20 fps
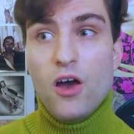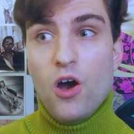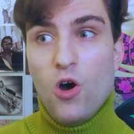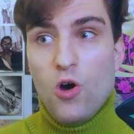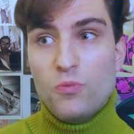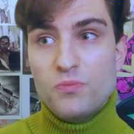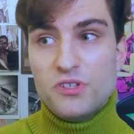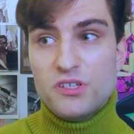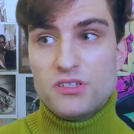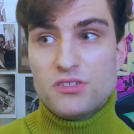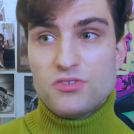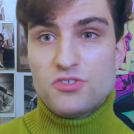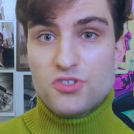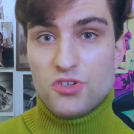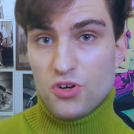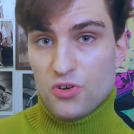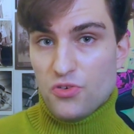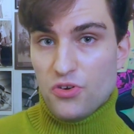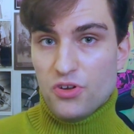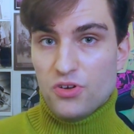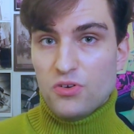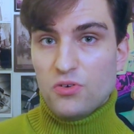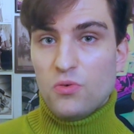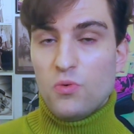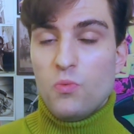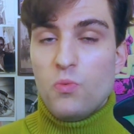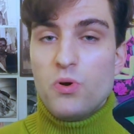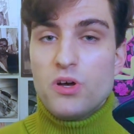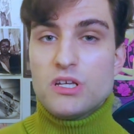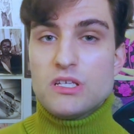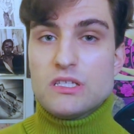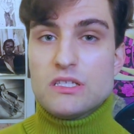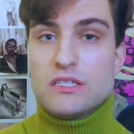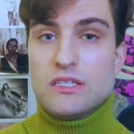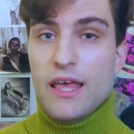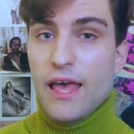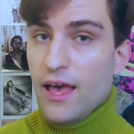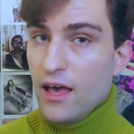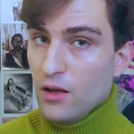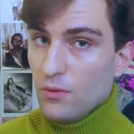hope the tutorial
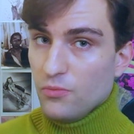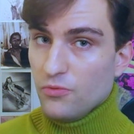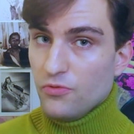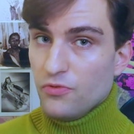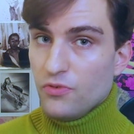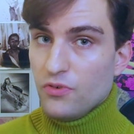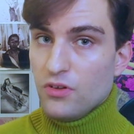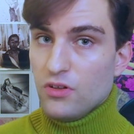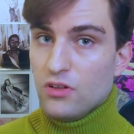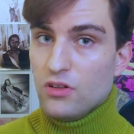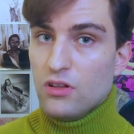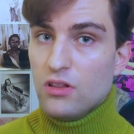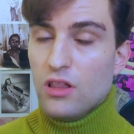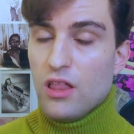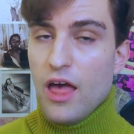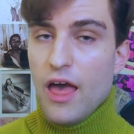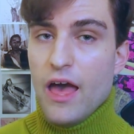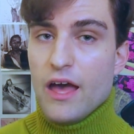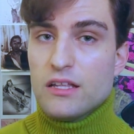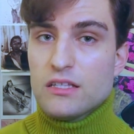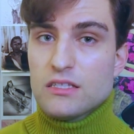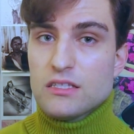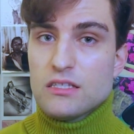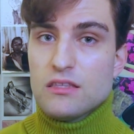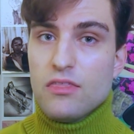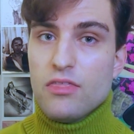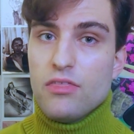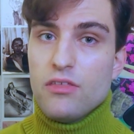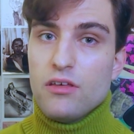was helpful and